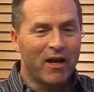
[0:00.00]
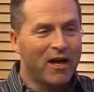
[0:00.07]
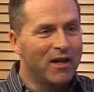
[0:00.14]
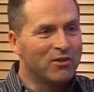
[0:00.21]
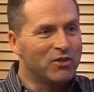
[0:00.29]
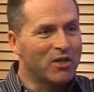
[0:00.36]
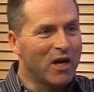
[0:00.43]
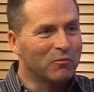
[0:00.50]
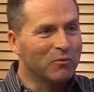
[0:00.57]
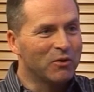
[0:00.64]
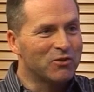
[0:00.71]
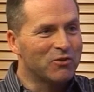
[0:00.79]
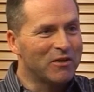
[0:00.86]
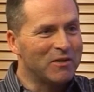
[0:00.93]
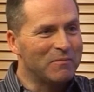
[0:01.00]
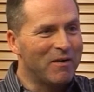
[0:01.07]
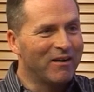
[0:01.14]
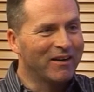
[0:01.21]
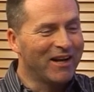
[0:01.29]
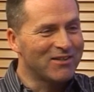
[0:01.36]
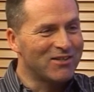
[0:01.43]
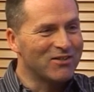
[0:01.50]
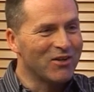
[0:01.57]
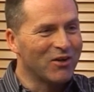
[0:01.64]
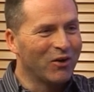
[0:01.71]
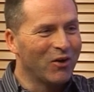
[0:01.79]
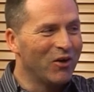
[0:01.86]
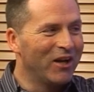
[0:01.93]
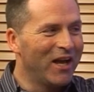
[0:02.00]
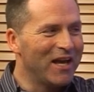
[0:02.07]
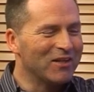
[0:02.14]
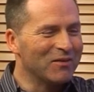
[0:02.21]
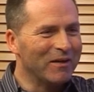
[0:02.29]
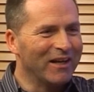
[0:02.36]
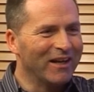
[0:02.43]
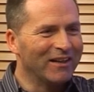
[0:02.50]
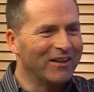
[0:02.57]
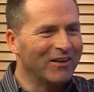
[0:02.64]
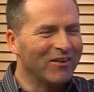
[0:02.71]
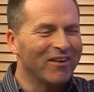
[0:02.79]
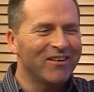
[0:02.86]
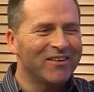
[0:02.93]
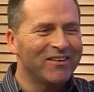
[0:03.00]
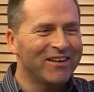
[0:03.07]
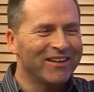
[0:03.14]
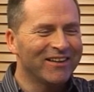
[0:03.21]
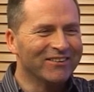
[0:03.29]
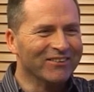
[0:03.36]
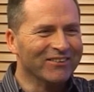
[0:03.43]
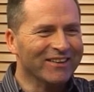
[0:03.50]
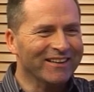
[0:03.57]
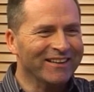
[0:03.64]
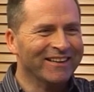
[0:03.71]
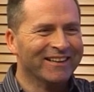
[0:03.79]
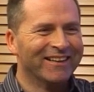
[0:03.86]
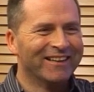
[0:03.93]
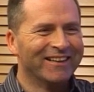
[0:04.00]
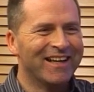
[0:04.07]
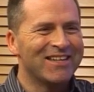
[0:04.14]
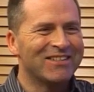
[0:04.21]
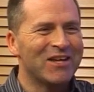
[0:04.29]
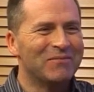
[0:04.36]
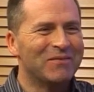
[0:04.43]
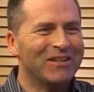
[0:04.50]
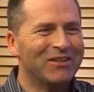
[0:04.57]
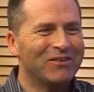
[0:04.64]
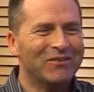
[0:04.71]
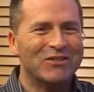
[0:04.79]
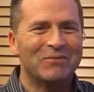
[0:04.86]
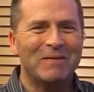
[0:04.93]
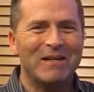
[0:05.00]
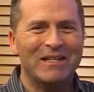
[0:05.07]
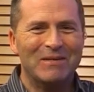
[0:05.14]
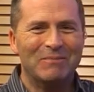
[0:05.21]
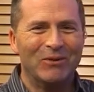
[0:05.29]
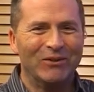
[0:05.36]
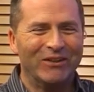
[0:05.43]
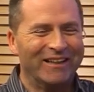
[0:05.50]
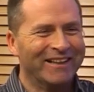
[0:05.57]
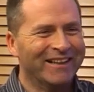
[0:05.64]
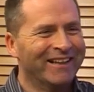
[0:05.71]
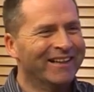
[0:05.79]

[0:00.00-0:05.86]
grey-haired chap with a trendy pair of glasses on going ahead of me, I know, oh yeah, look there, there's somebody doing speedy boarding.